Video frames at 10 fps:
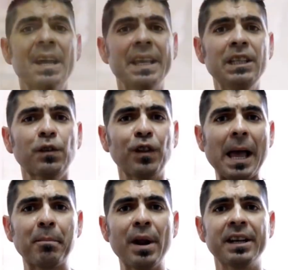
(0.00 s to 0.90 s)
cut each
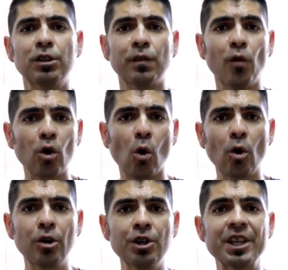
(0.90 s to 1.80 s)
flatbread into four
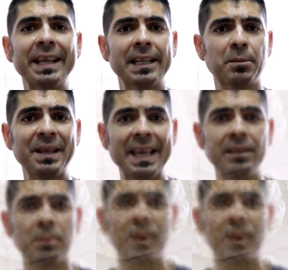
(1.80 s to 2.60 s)
quarters and let's begin to